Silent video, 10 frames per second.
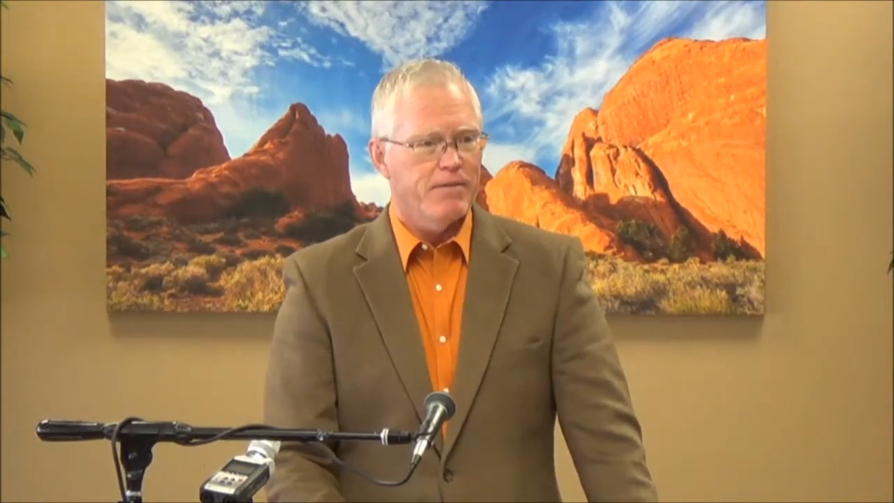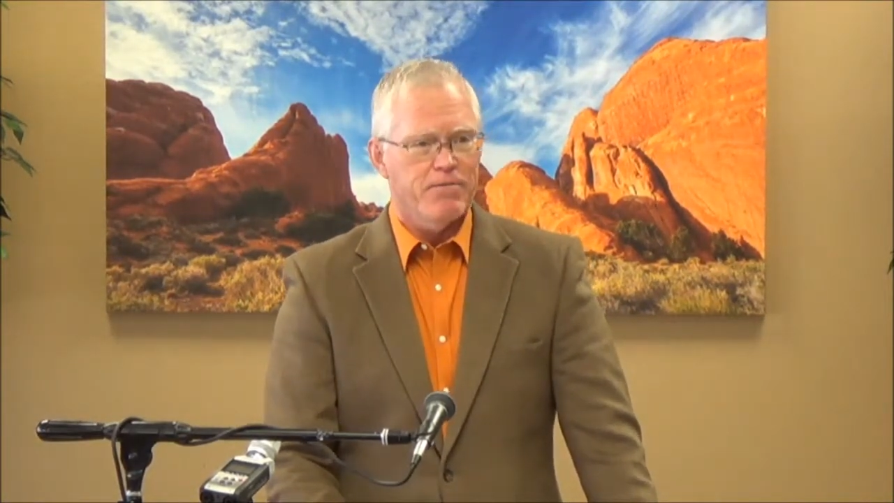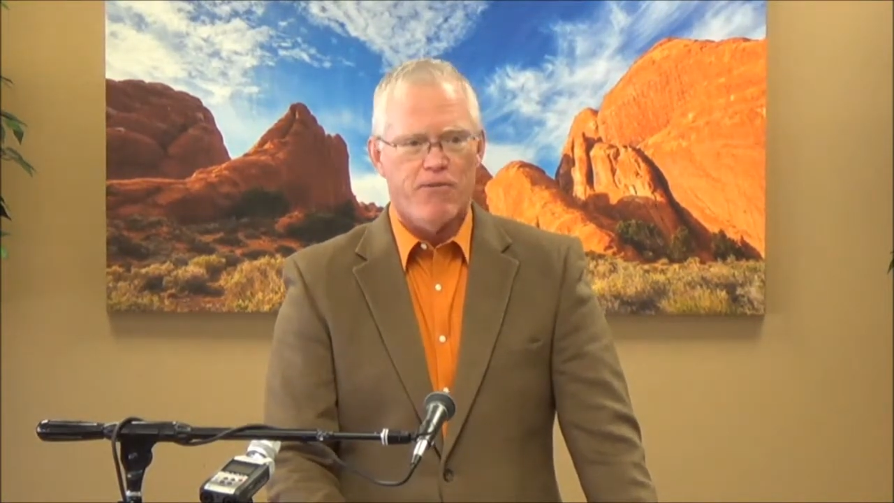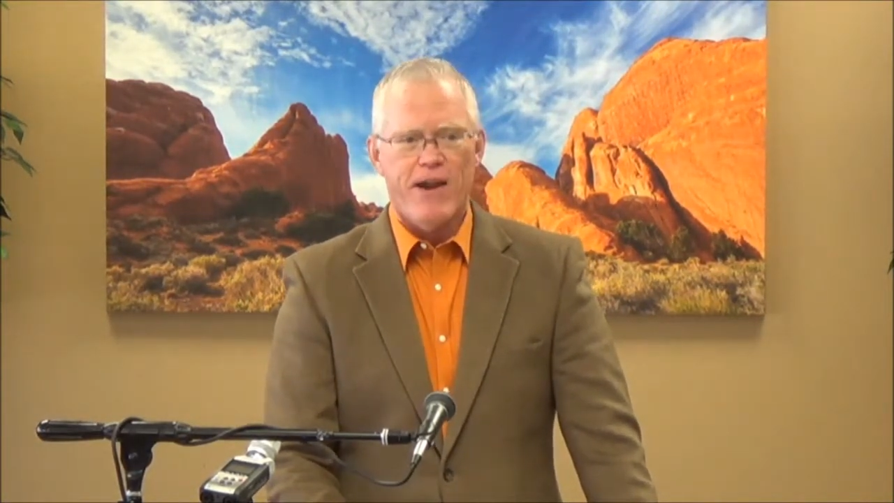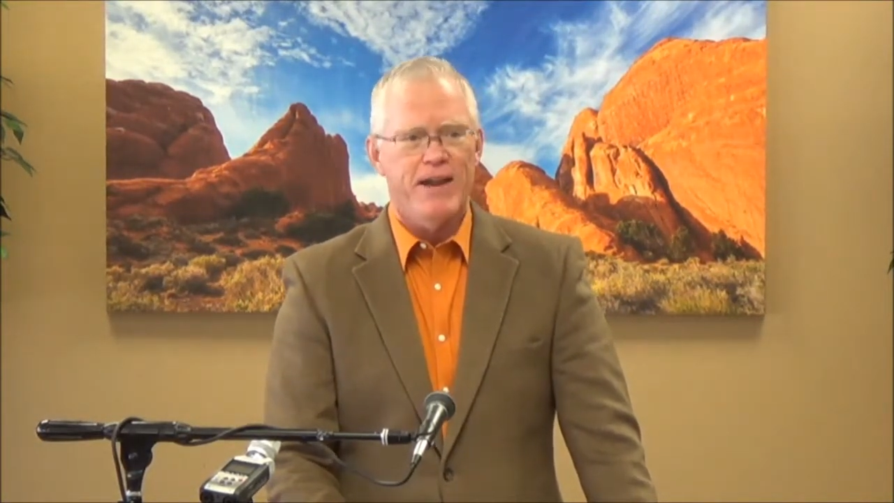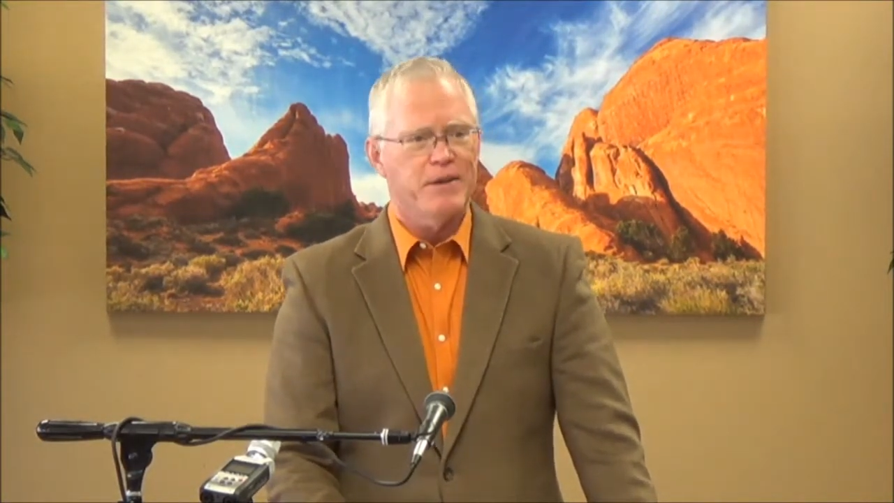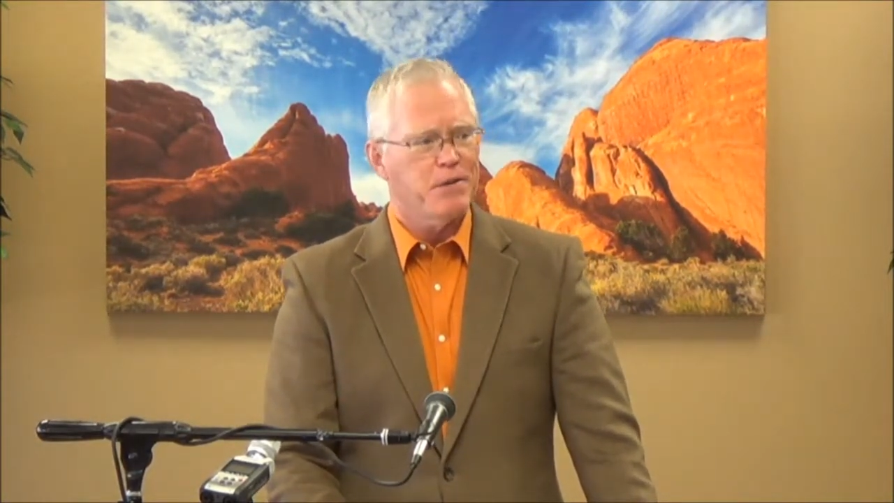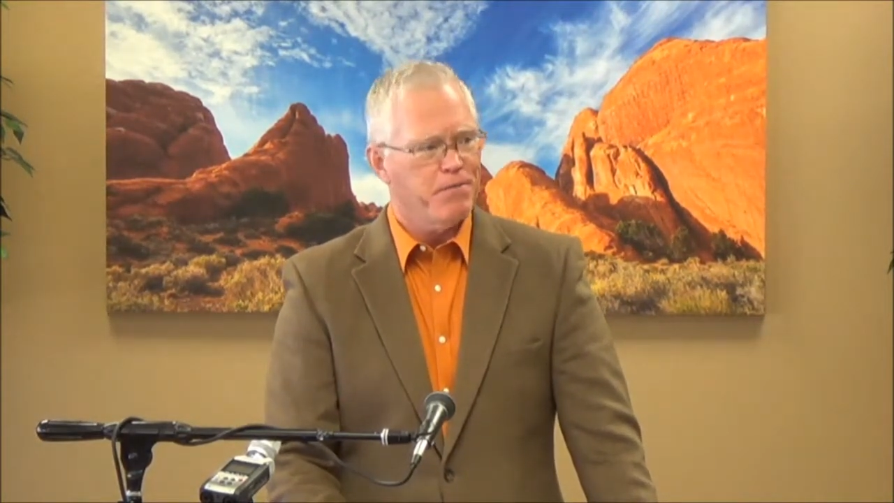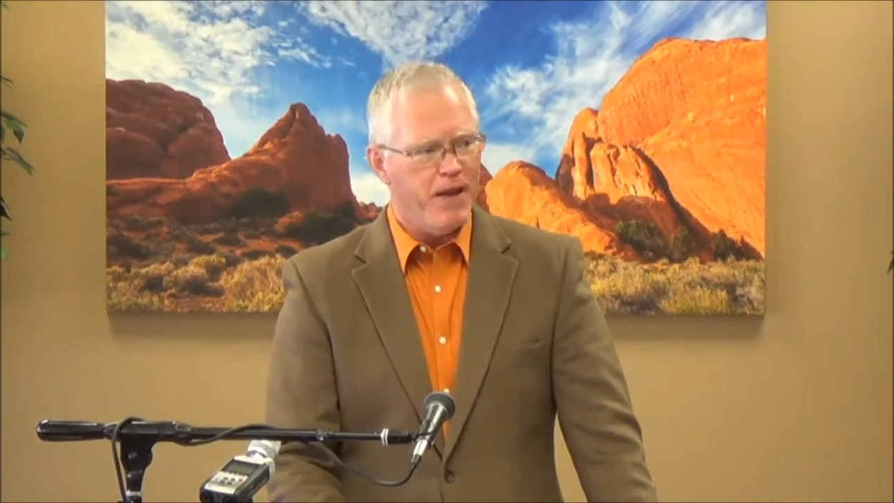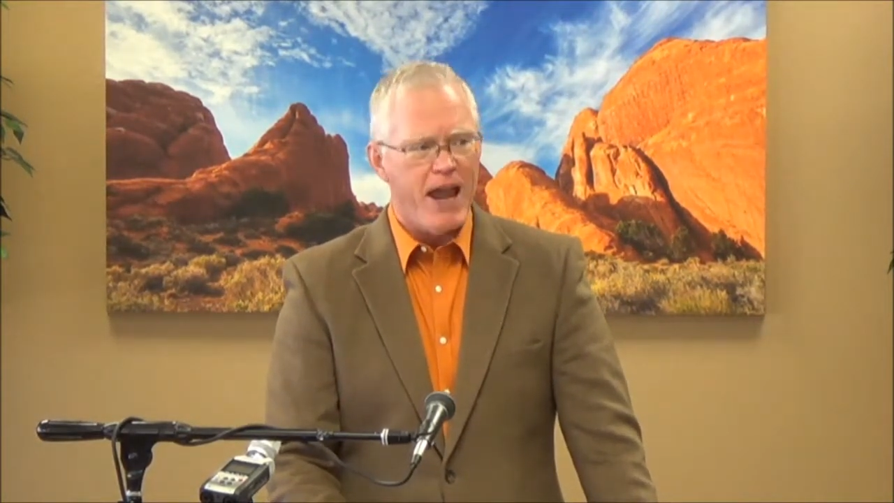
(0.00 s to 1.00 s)

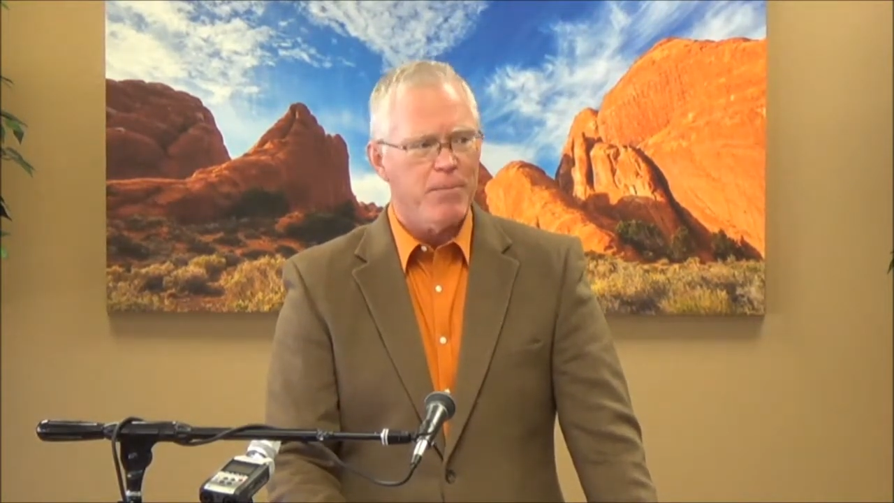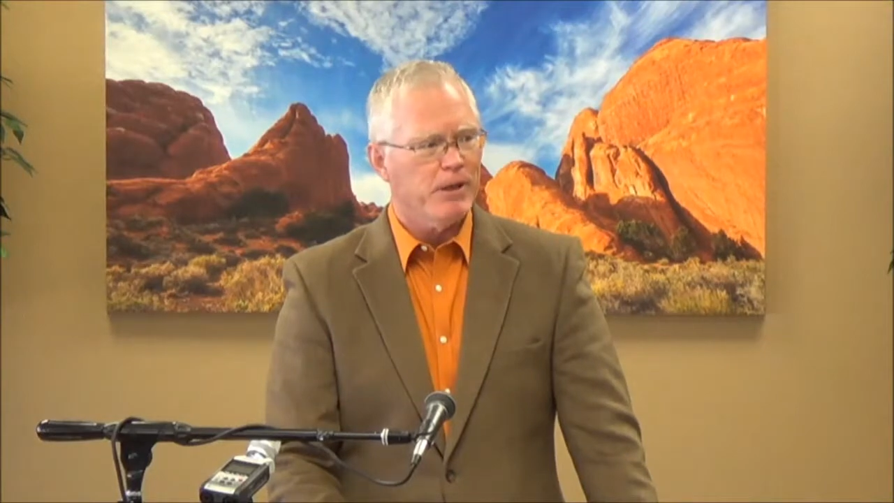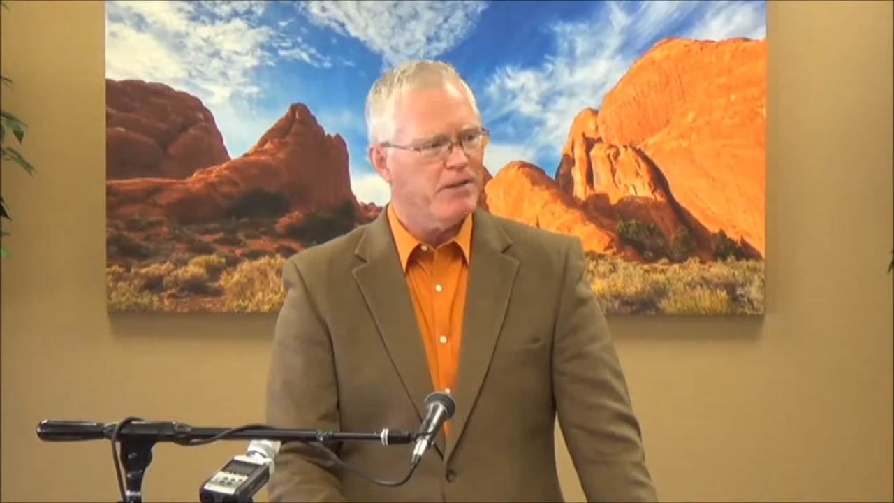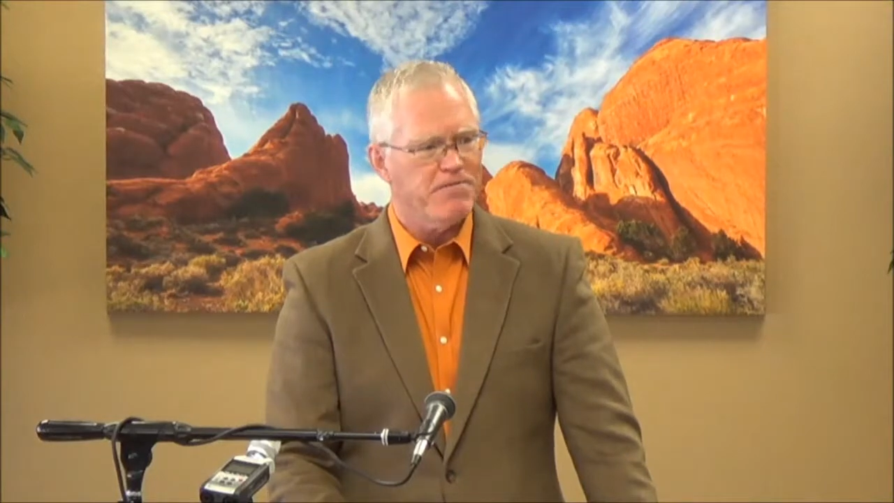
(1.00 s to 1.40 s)
friends, family,